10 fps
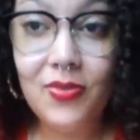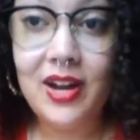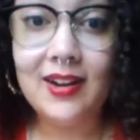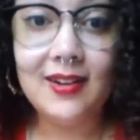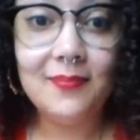
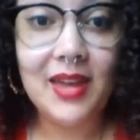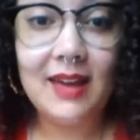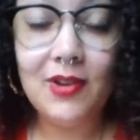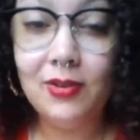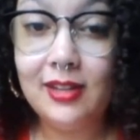They're
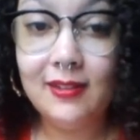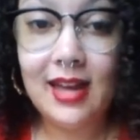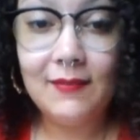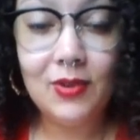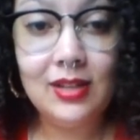I've only
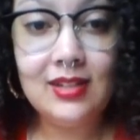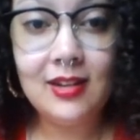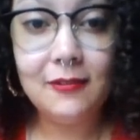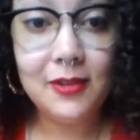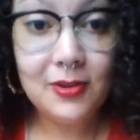I've only
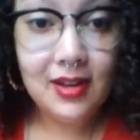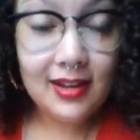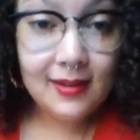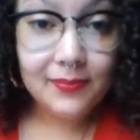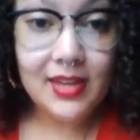done a few
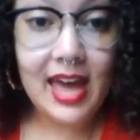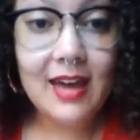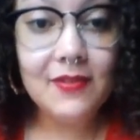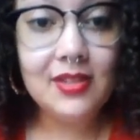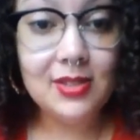um
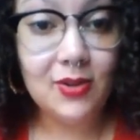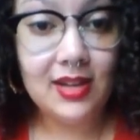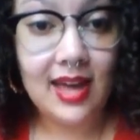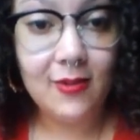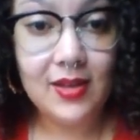half of the
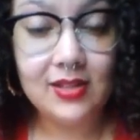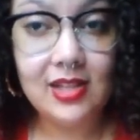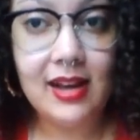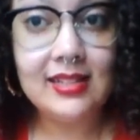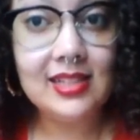zodiac wheel,
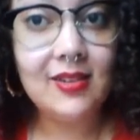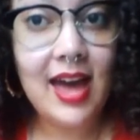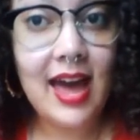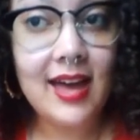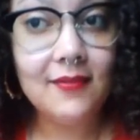so I still
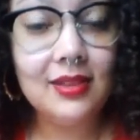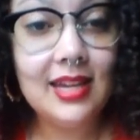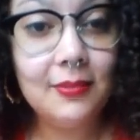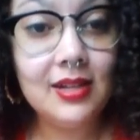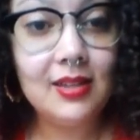have
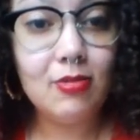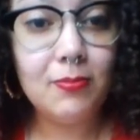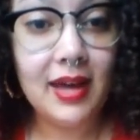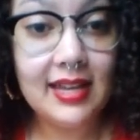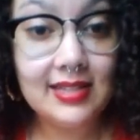Libra
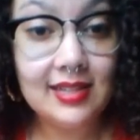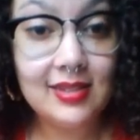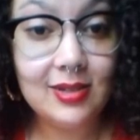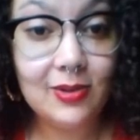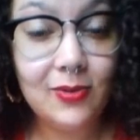through Pisces
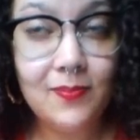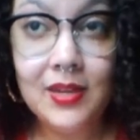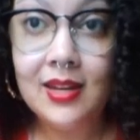to do,